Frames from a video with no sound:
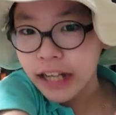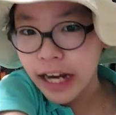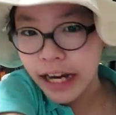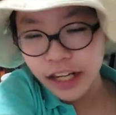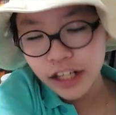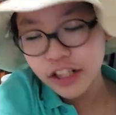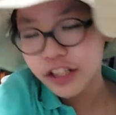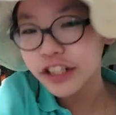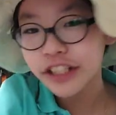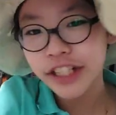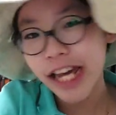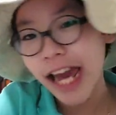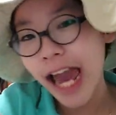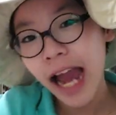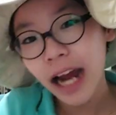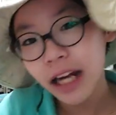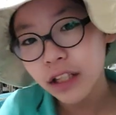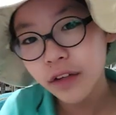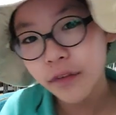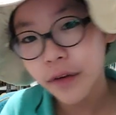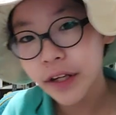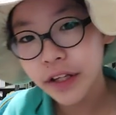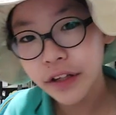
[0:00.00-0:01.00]
actually
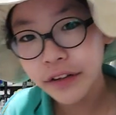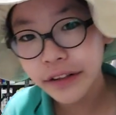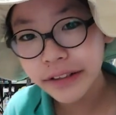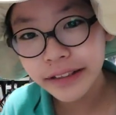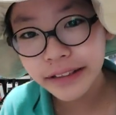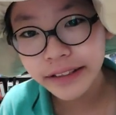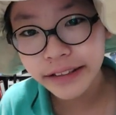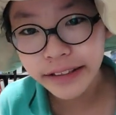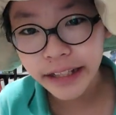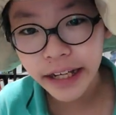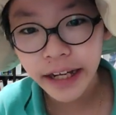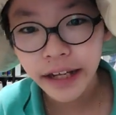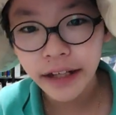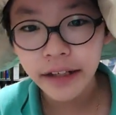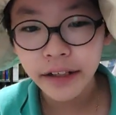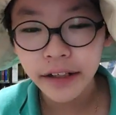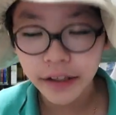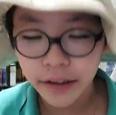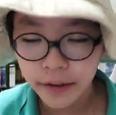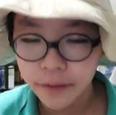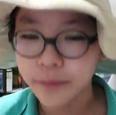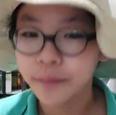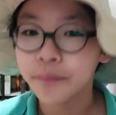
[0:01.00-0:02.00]
deactivate her instead.